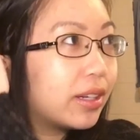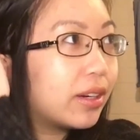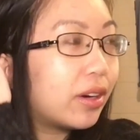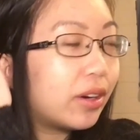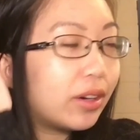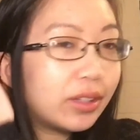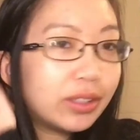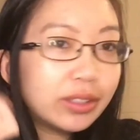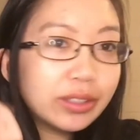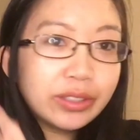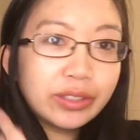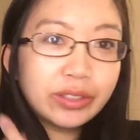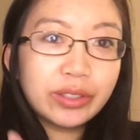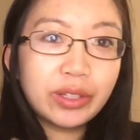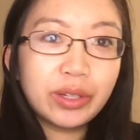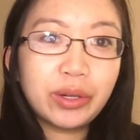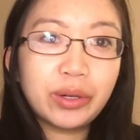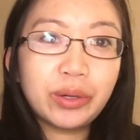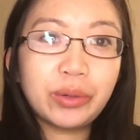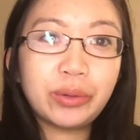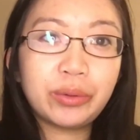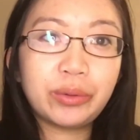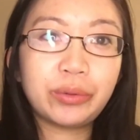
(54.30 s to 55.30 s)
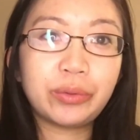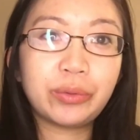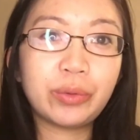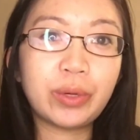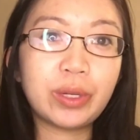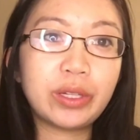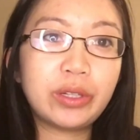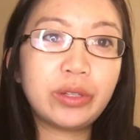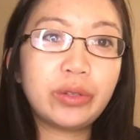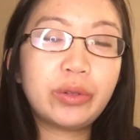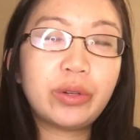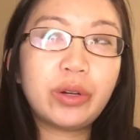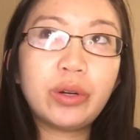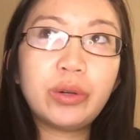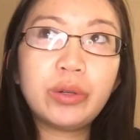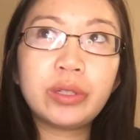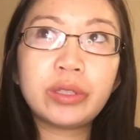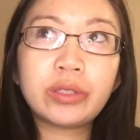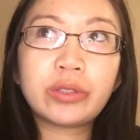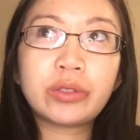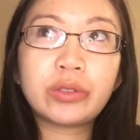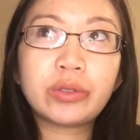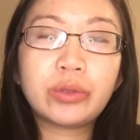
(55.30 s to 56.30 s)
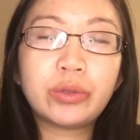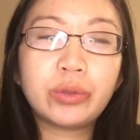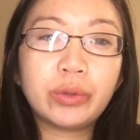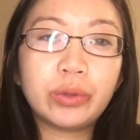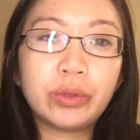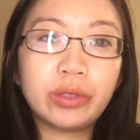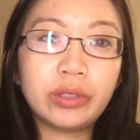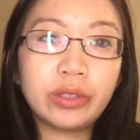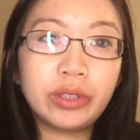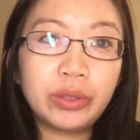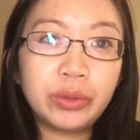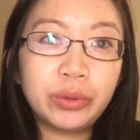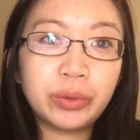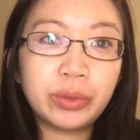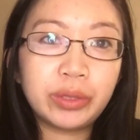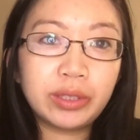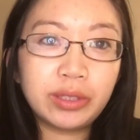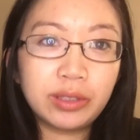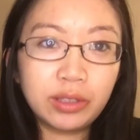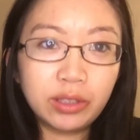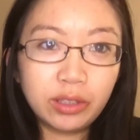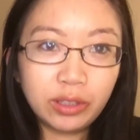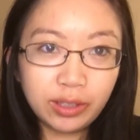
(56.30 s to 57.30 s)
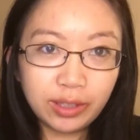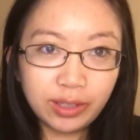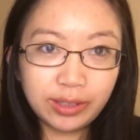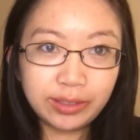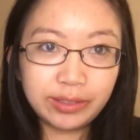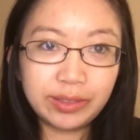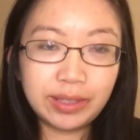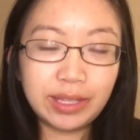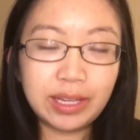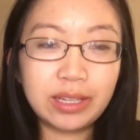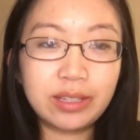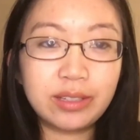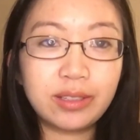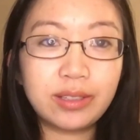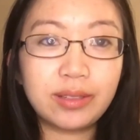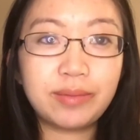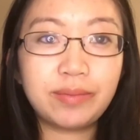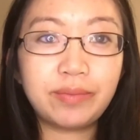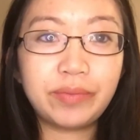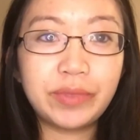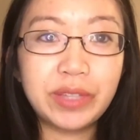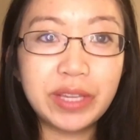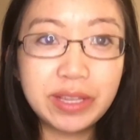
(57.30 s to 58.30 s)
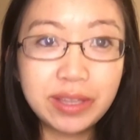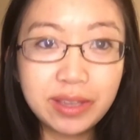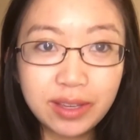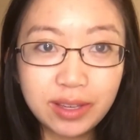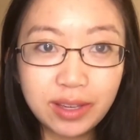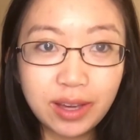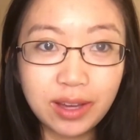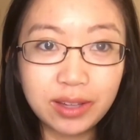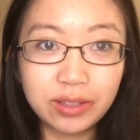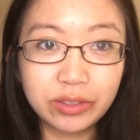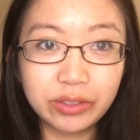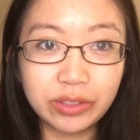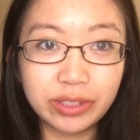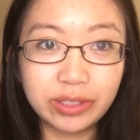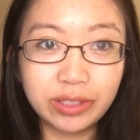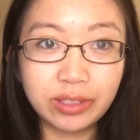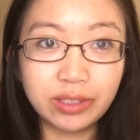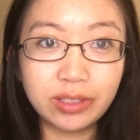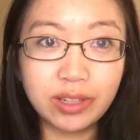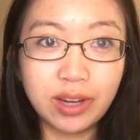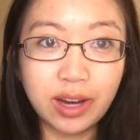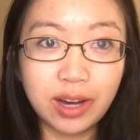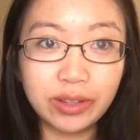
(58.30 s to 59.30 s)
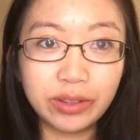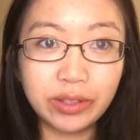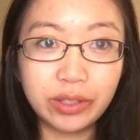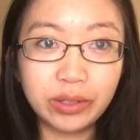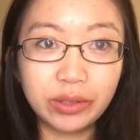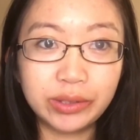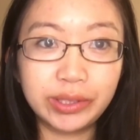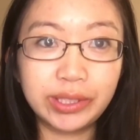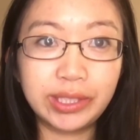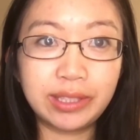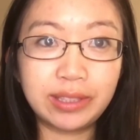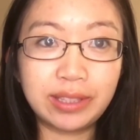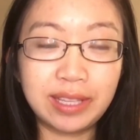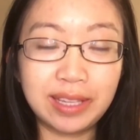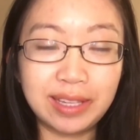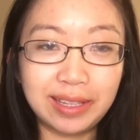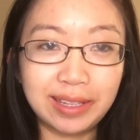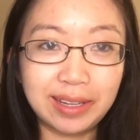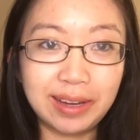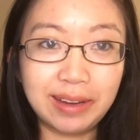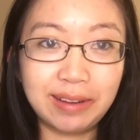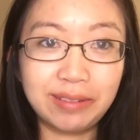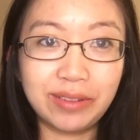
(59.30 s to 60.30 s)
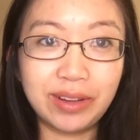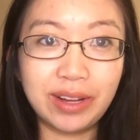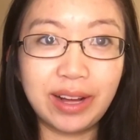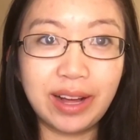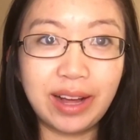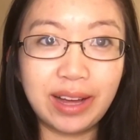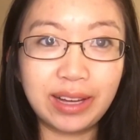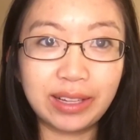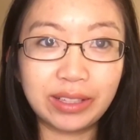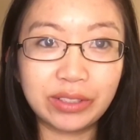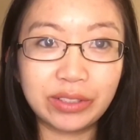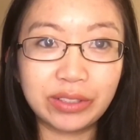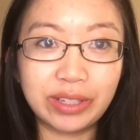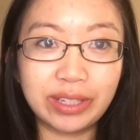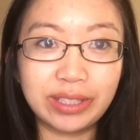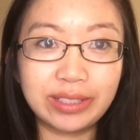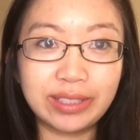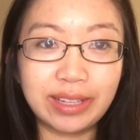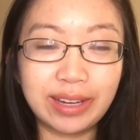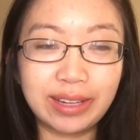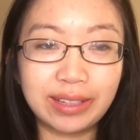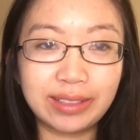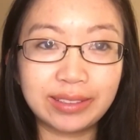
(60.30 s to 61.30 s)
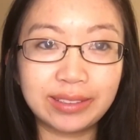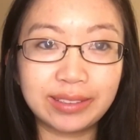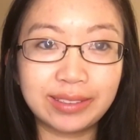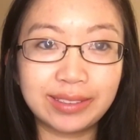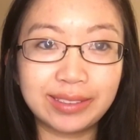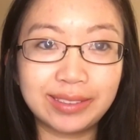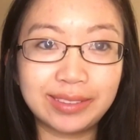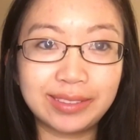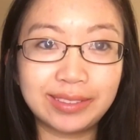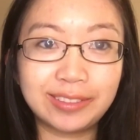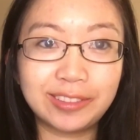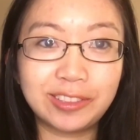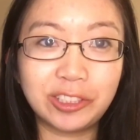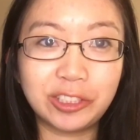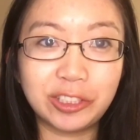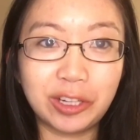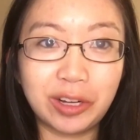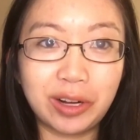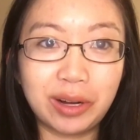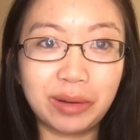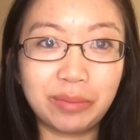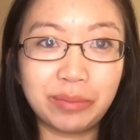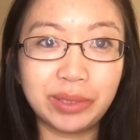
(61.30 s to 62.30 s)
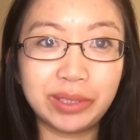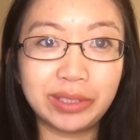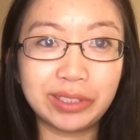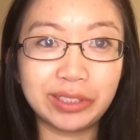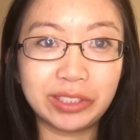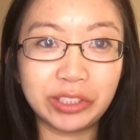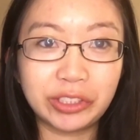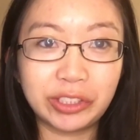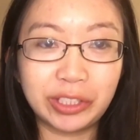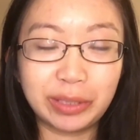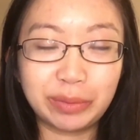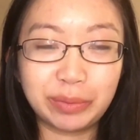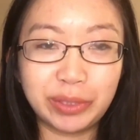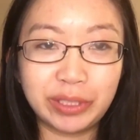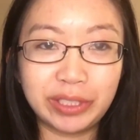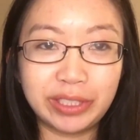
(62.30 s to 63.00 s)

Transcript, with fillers: Also, when you go to school, you will learn that taking x-rays is not the only thing of a x-ray tech's job description.